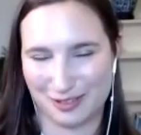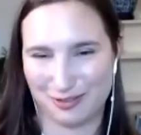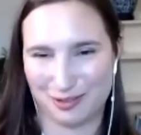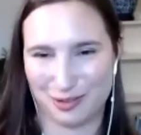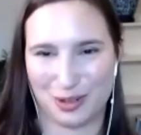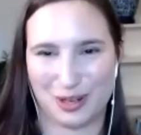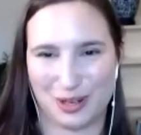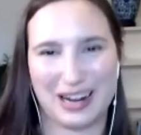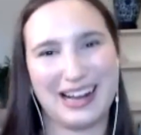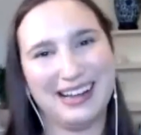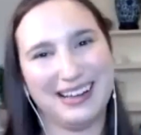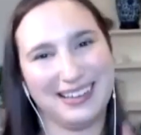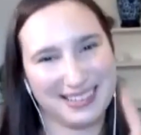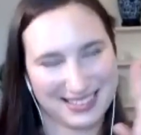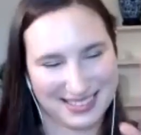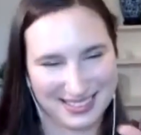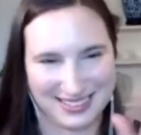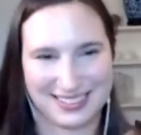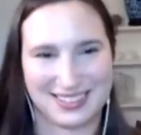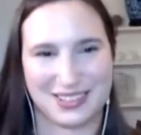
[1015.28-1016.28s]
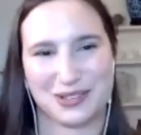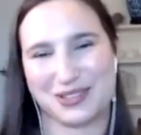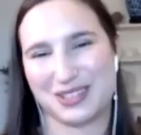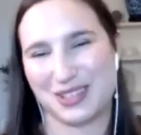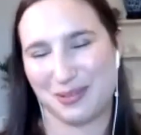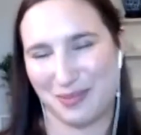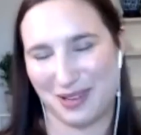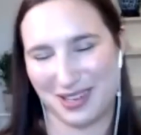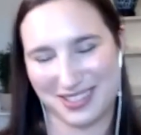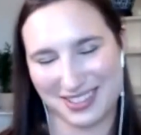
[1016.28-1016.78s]
floor and go see
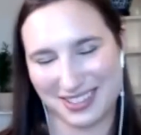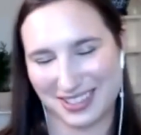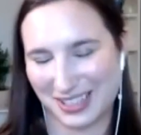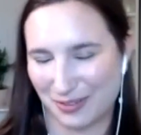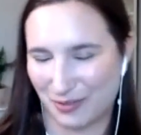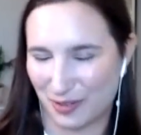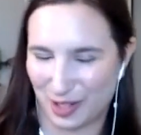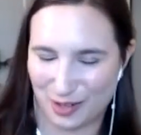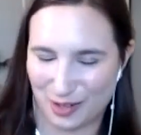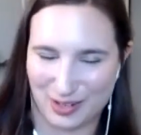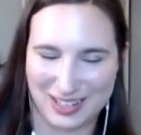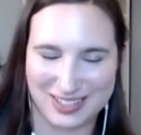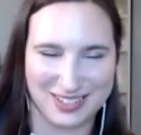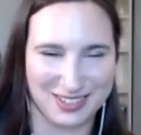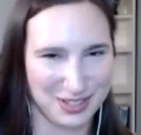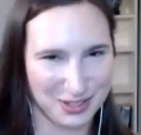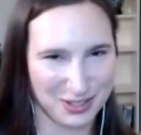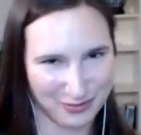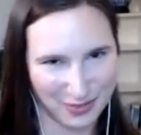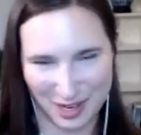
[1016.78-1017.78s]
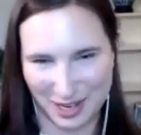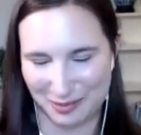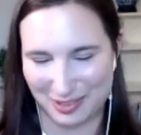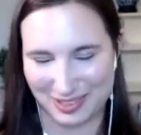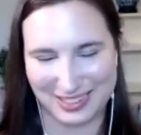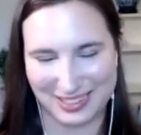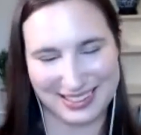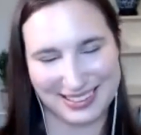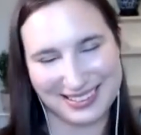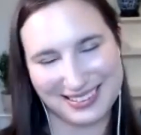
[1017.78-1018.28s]
the Boston League of Wicked Wrestlers. Very
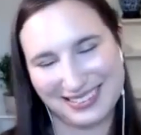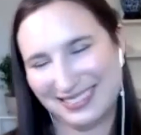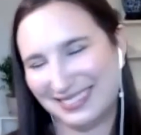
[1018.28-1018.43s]
related.